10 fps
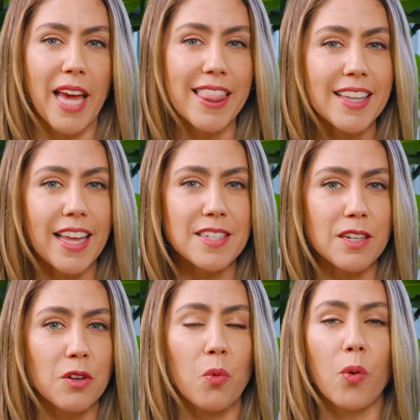get the
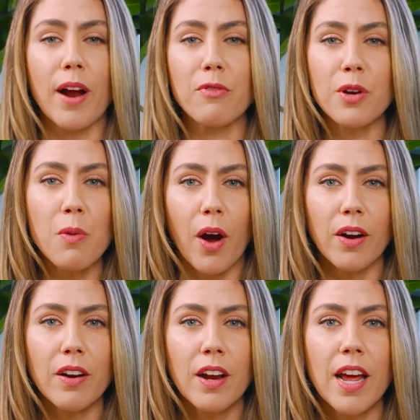lesson wherever you
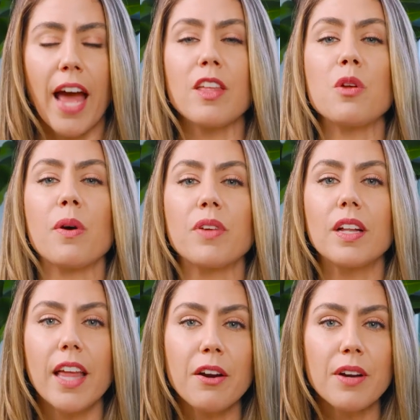are, and then you have
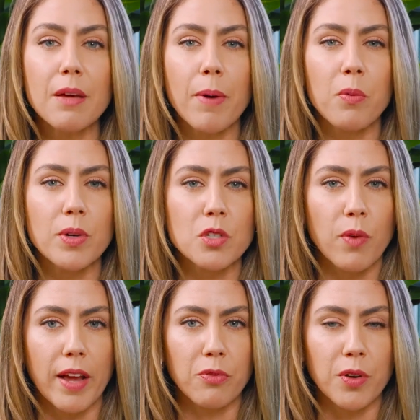clarity about what's
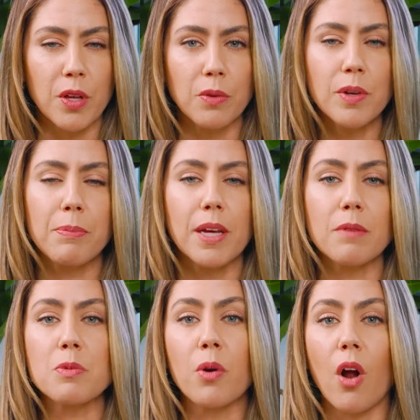right for you. It
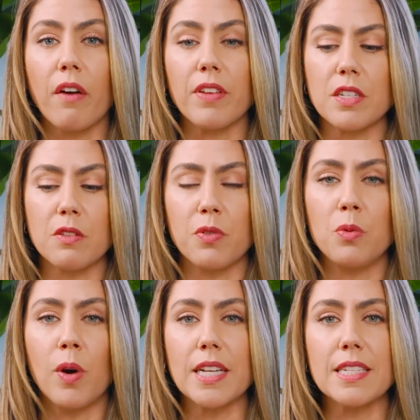becomes more obvious if you
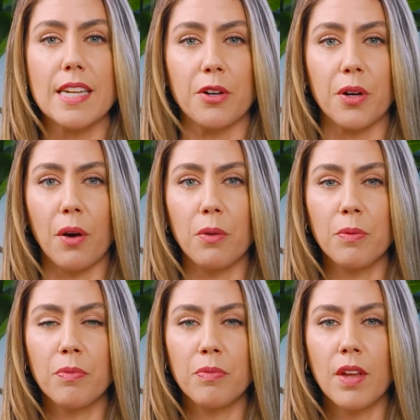want to stay or go.
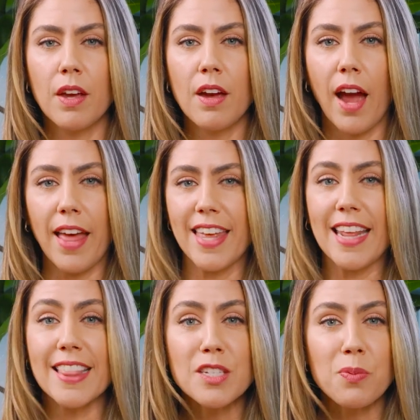And then
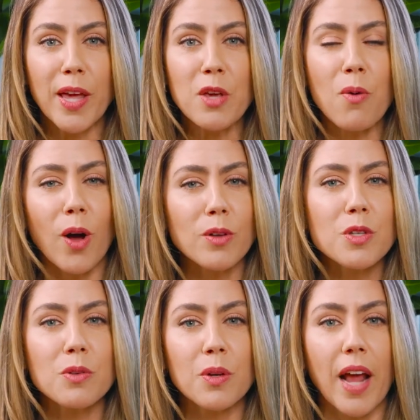in this way, you
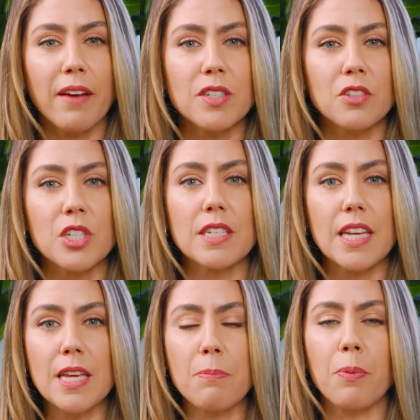also don't have to just
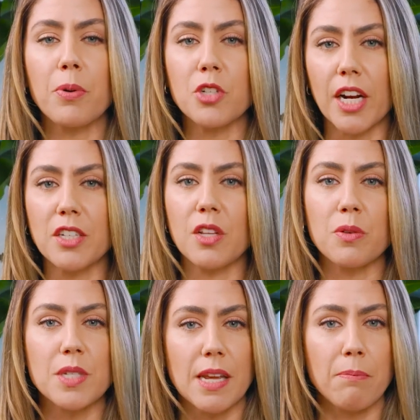keep projecting
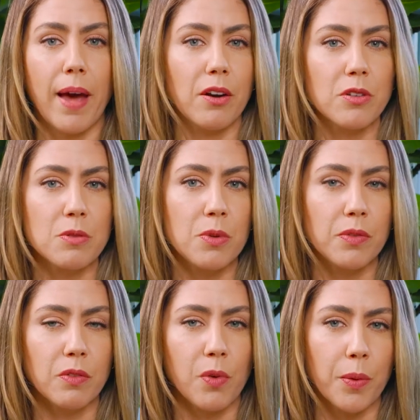those same patterns
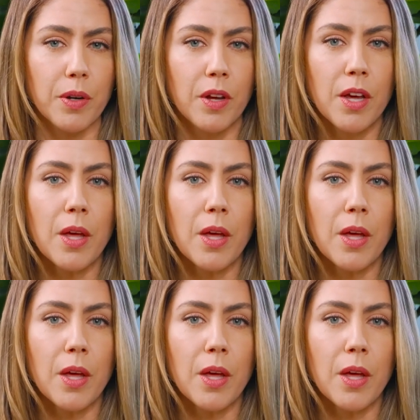moving forward.